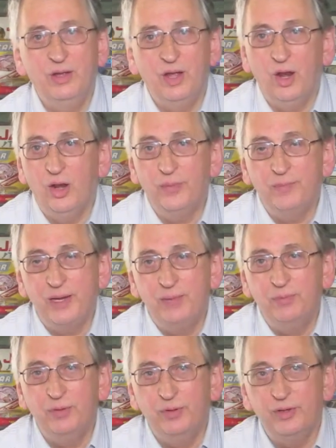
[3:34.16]
a lot of
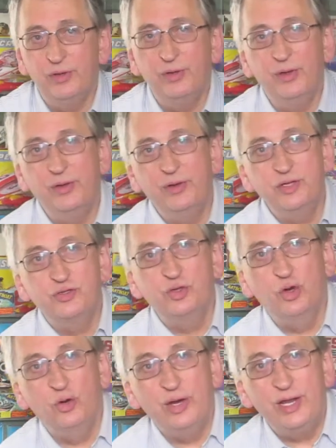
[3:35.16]
people that
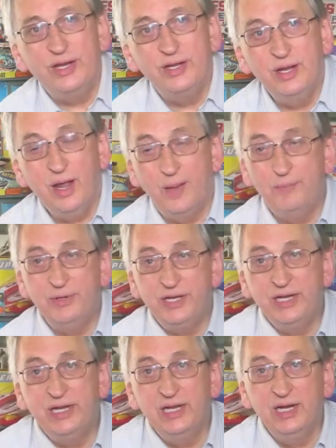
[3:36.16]
saw it, and
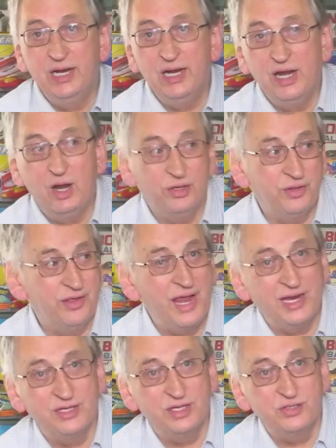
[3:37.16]
particularly a lot of the
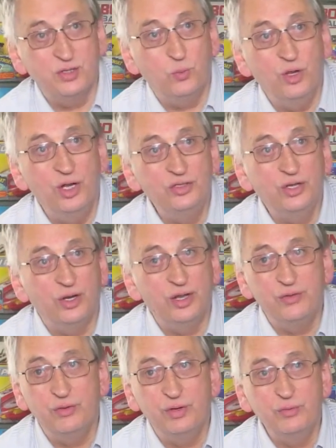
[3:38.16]
actors that worked on
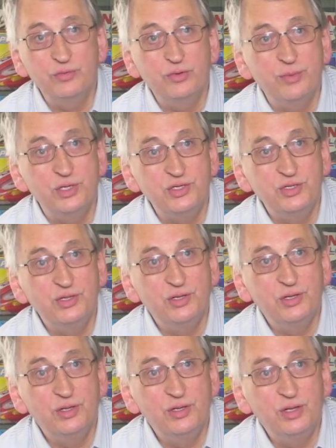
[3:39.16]
it, thought it was rubbish.
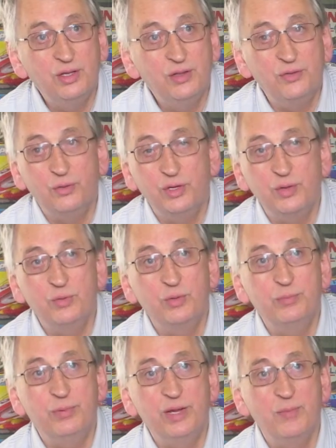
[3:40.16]
They thought it
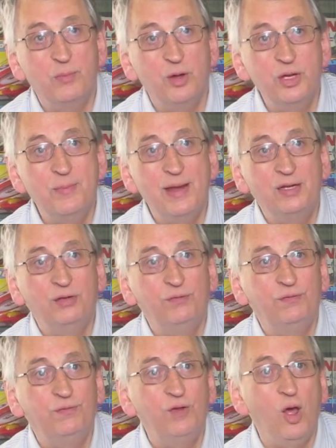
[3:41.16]
would be a monumental
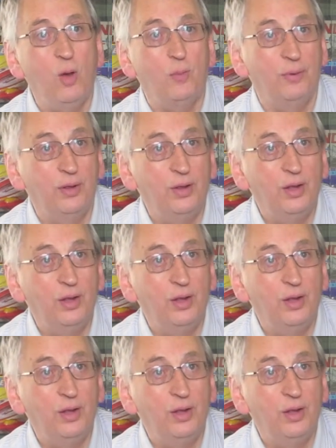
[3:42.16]
flop.